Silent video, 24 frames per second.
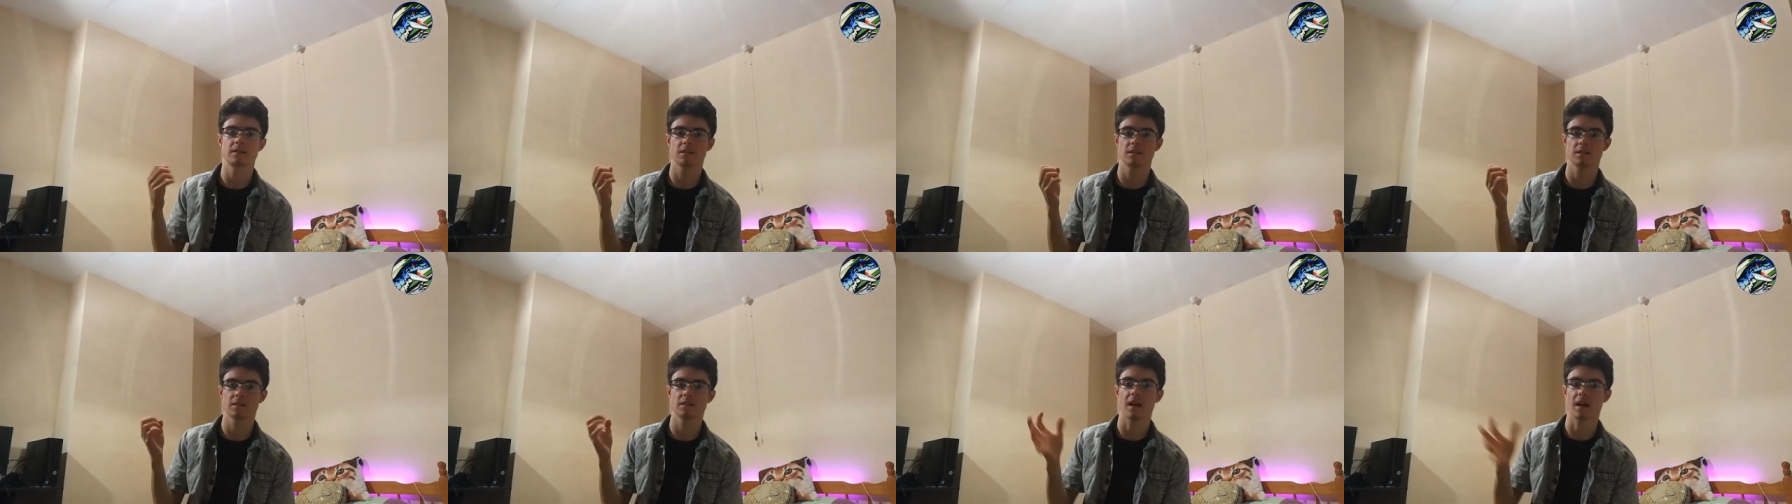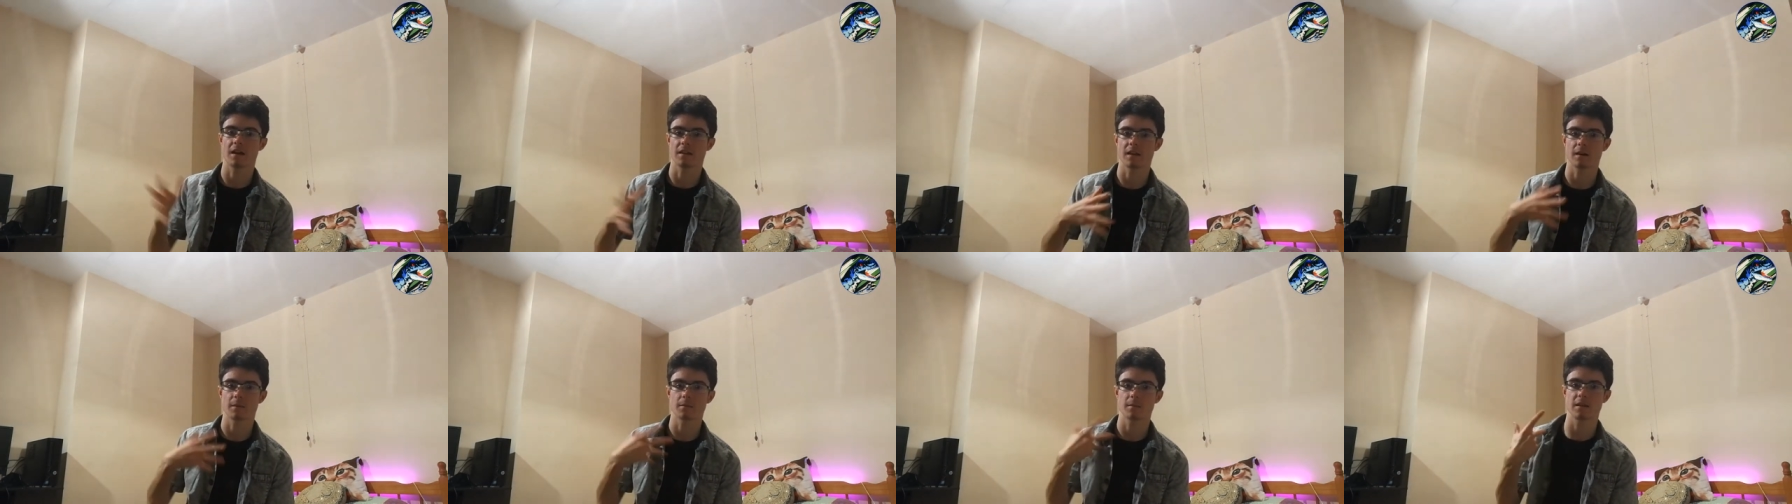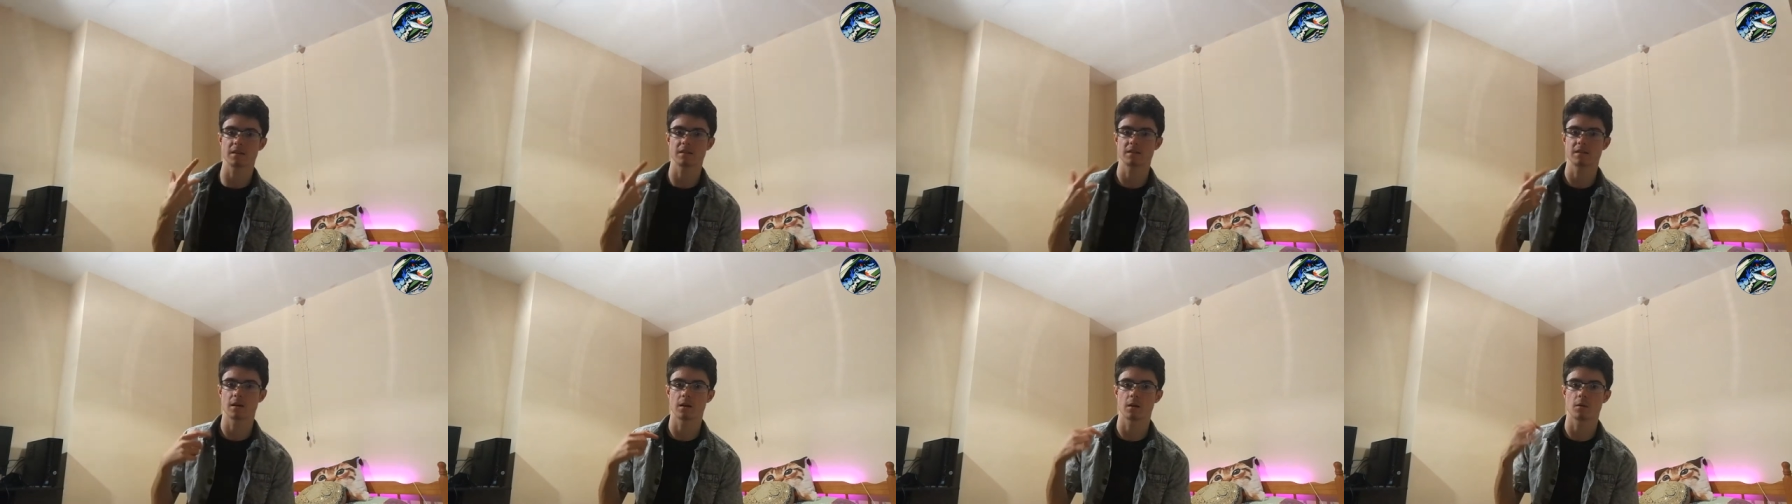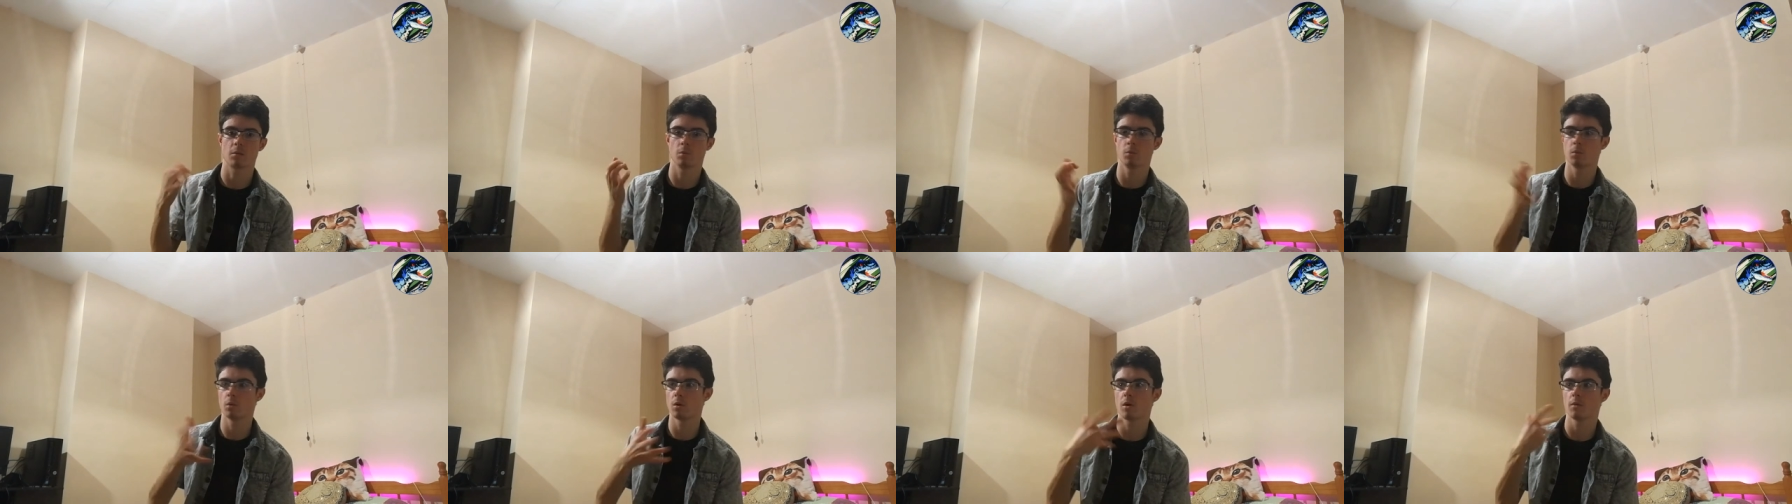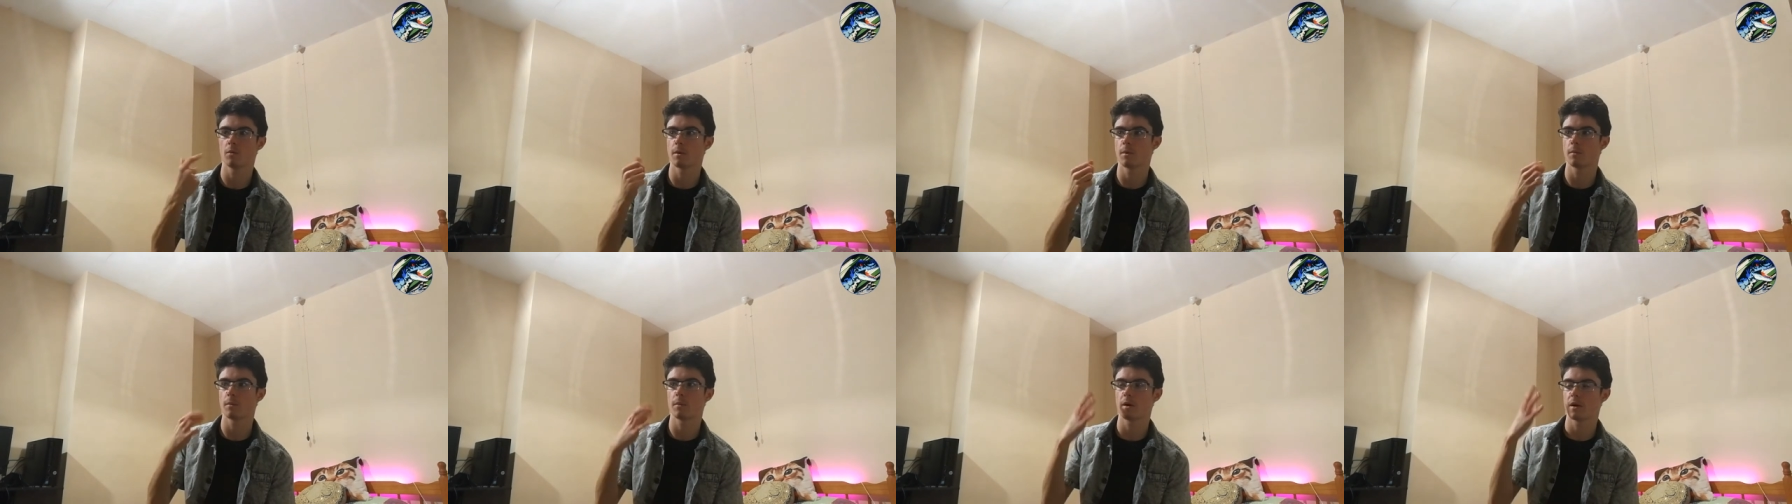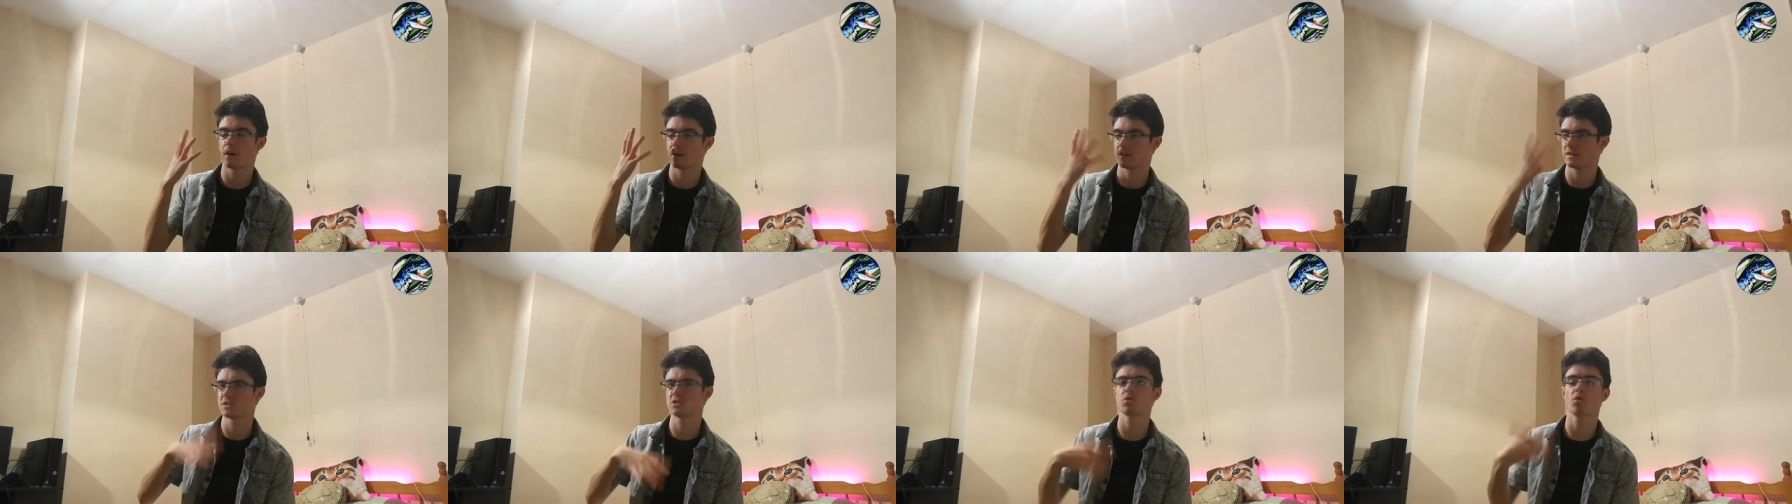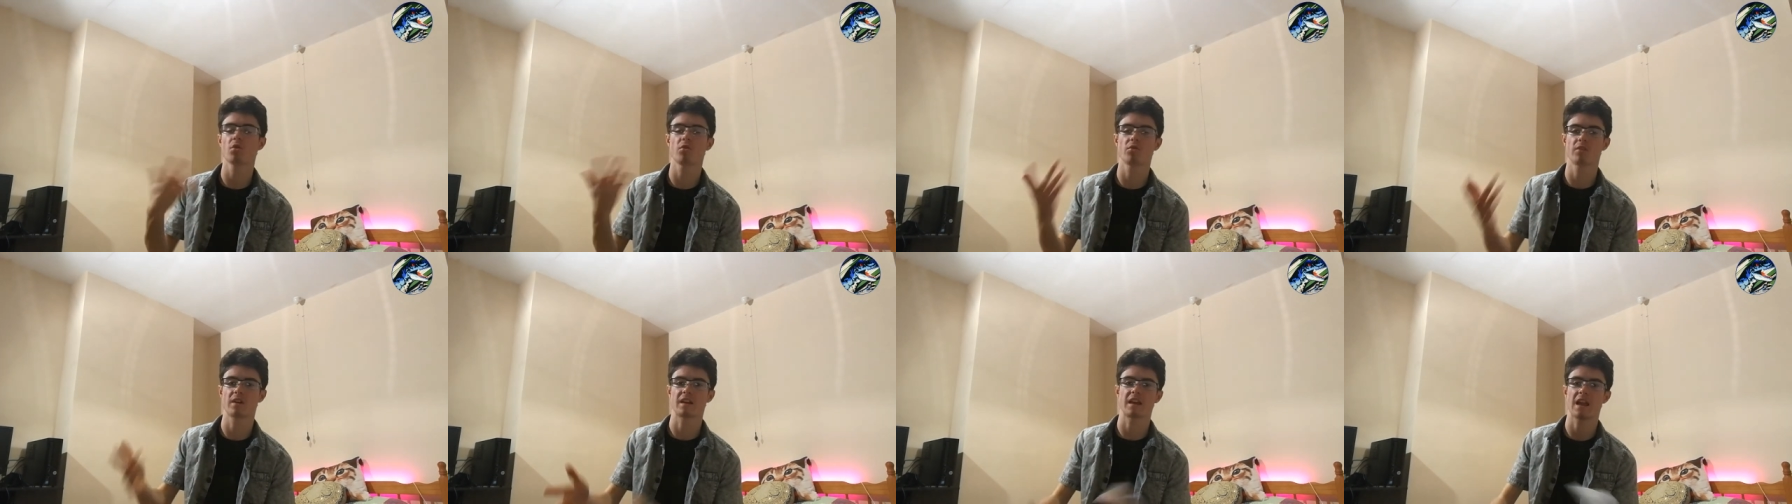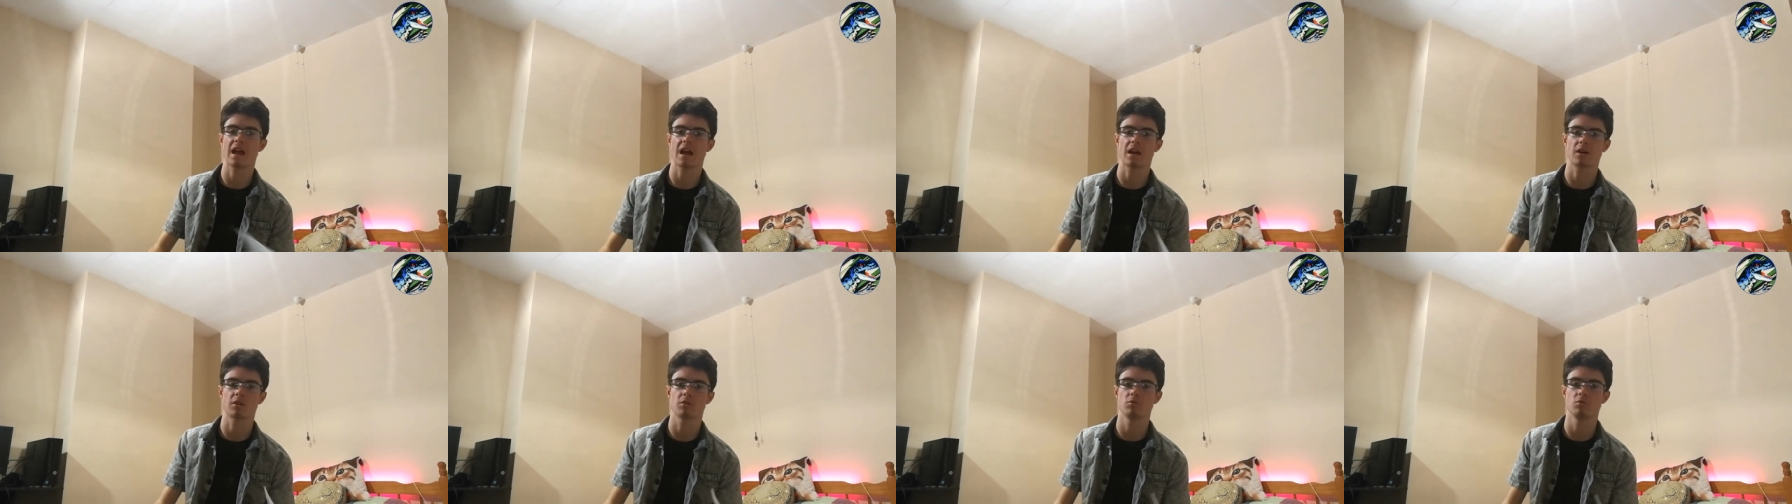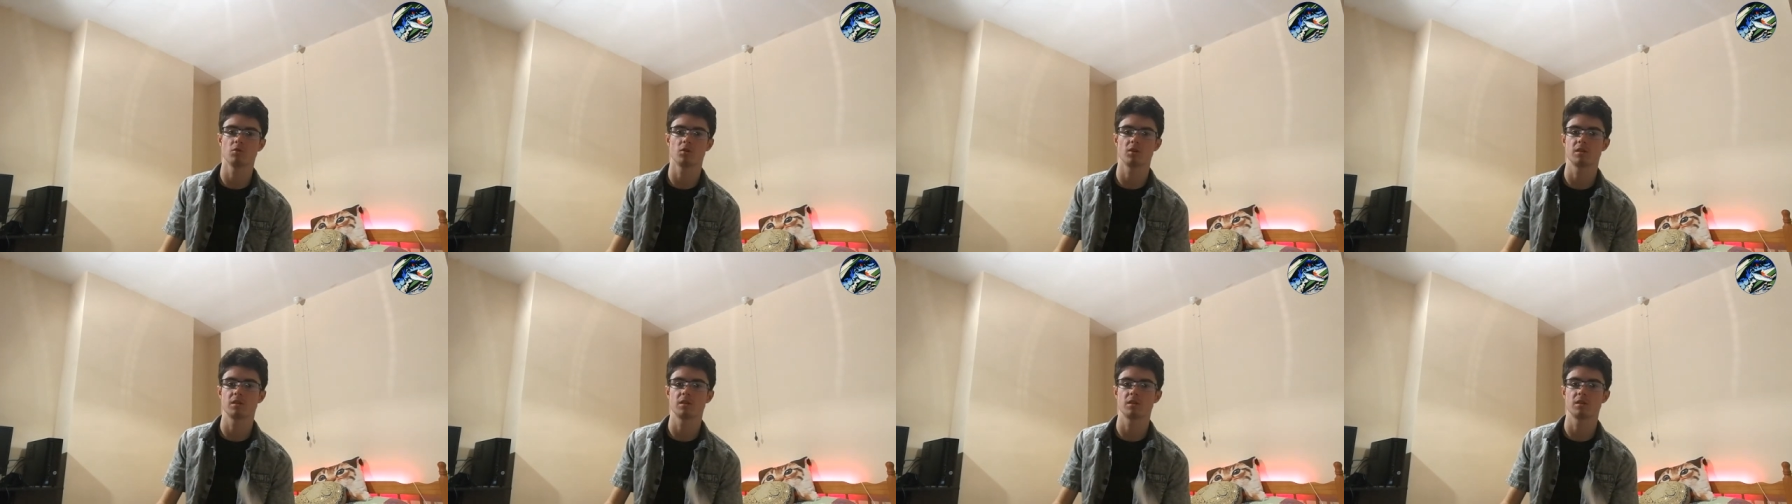yeah, that makes a wah wah wah and sort of like an echo noise.